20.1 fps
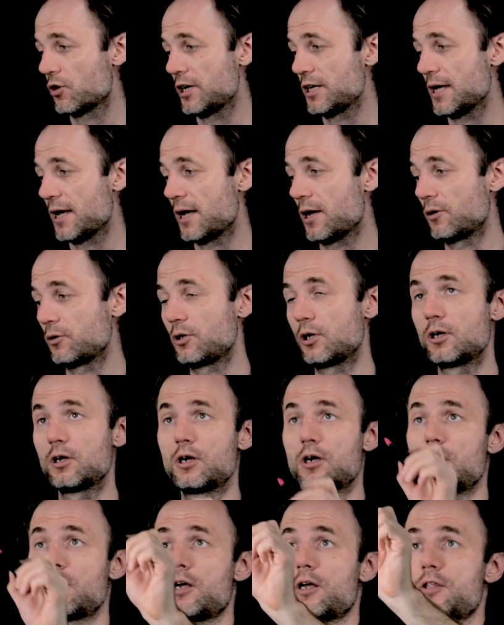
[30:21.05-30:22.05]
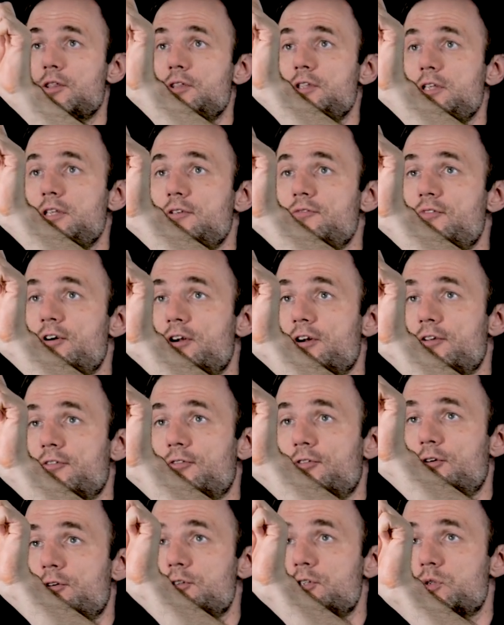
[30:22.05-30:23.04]
write out the very
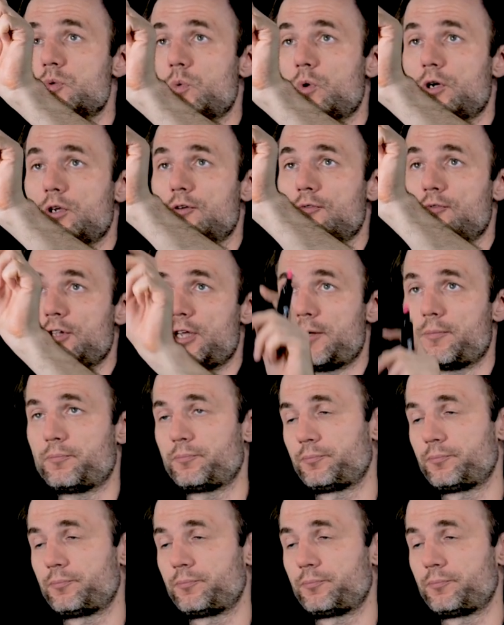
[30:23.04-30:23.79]
first one of them.